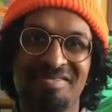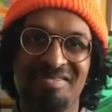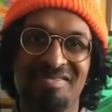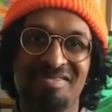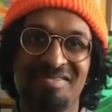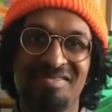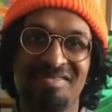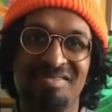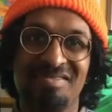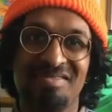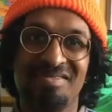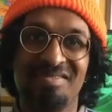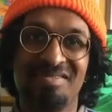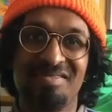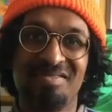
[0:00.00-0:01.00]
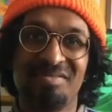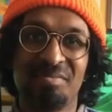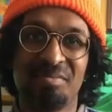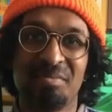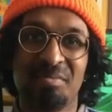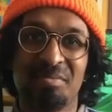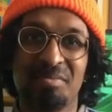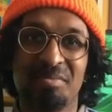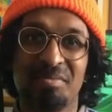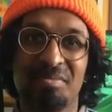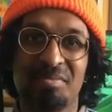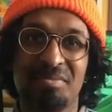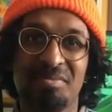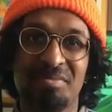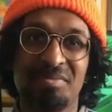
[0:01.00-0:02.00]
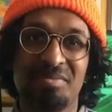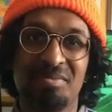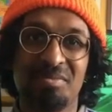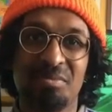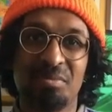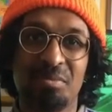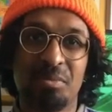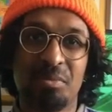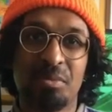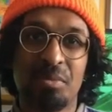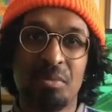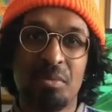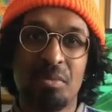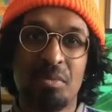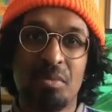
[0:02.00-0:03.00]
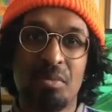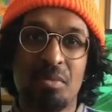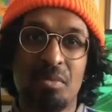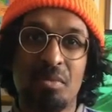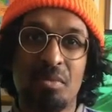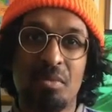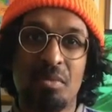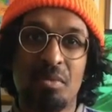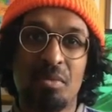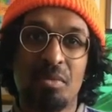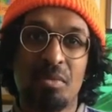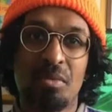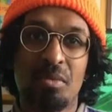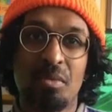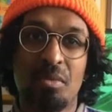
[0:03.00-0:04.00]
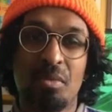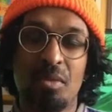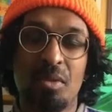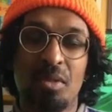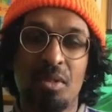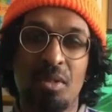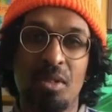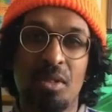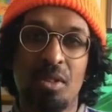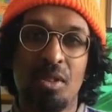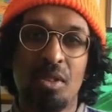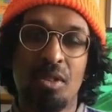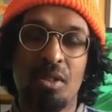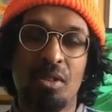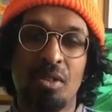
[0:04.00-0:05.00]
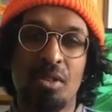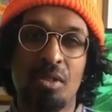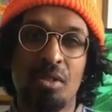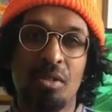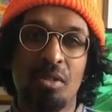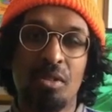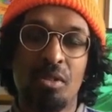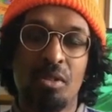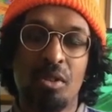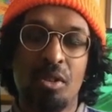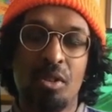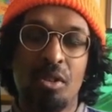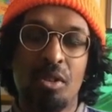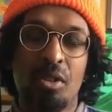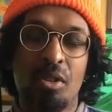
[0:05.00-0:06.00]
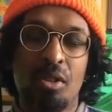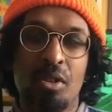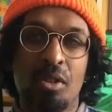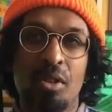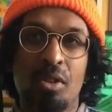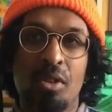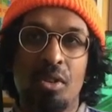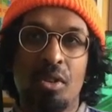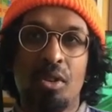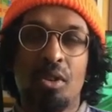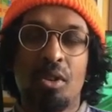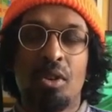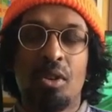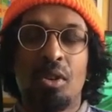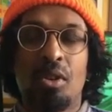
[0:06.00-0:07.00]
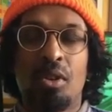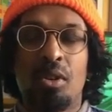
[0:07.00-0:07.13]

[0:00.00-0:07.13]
The person shown says nothing.